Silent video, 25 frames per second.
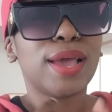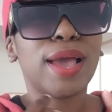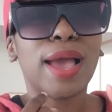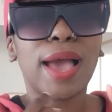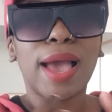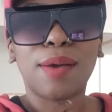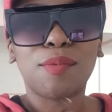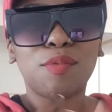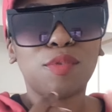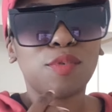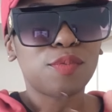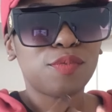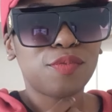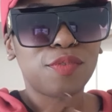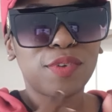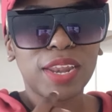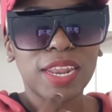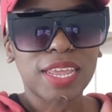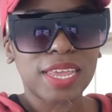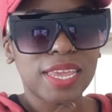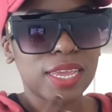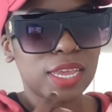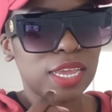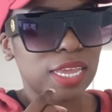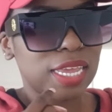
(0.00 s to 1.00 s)
I'm
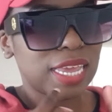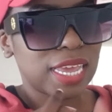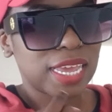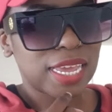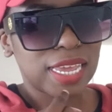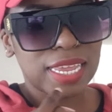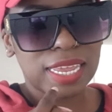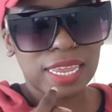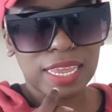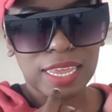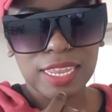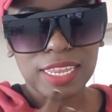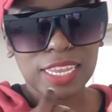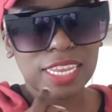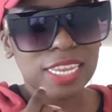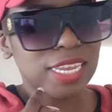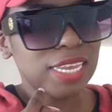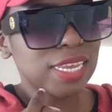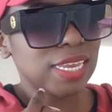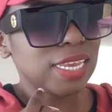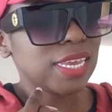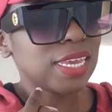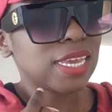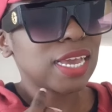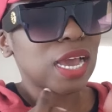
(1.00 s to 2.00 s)
hopefully
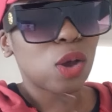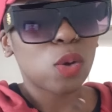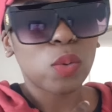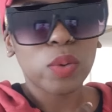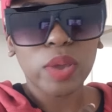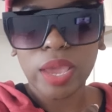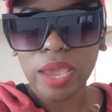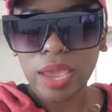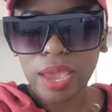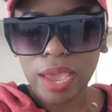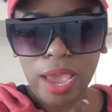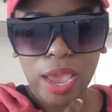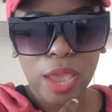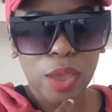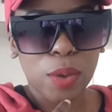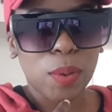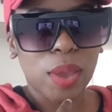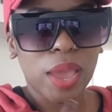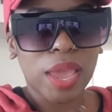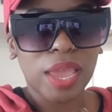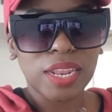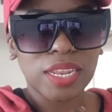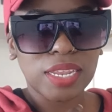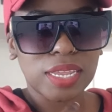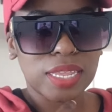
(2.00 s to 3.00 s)
ikauke, I wear
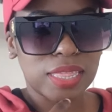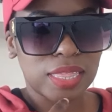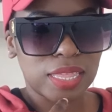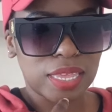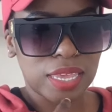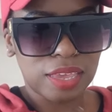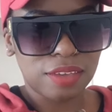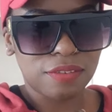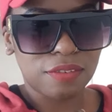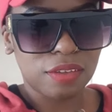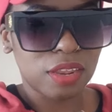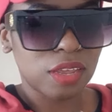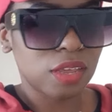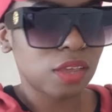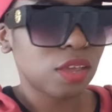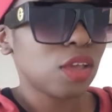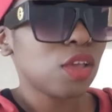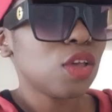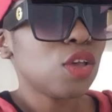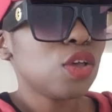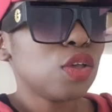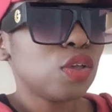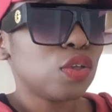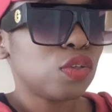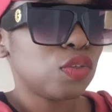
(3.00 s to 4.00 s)
it in the evening.
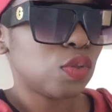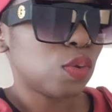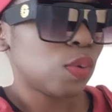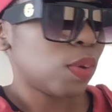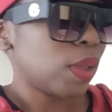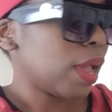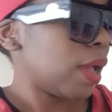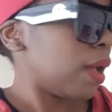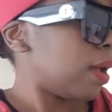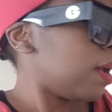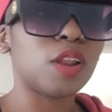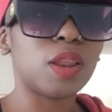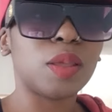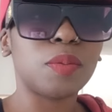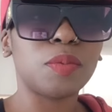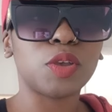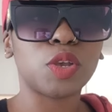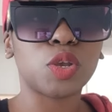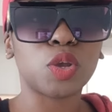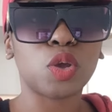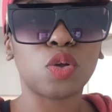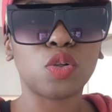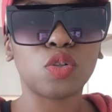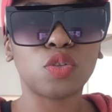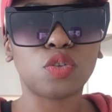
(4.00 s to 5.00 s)
So yeah, let me
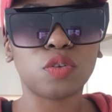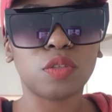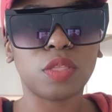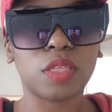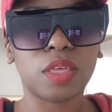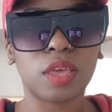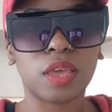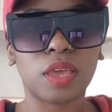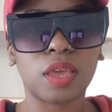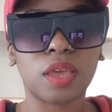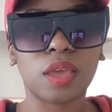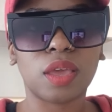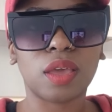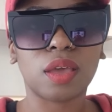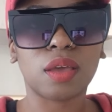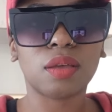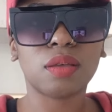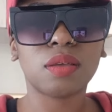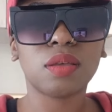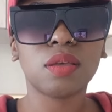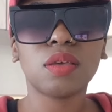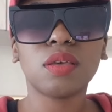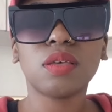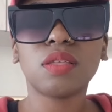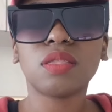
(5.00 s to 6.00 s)
show you also
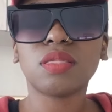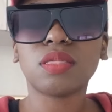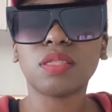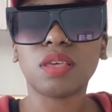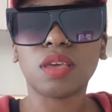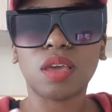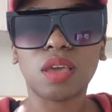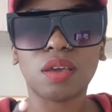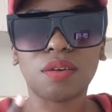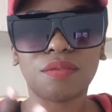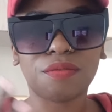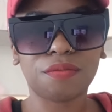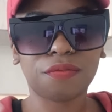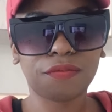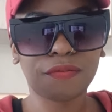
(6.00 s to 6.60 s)
the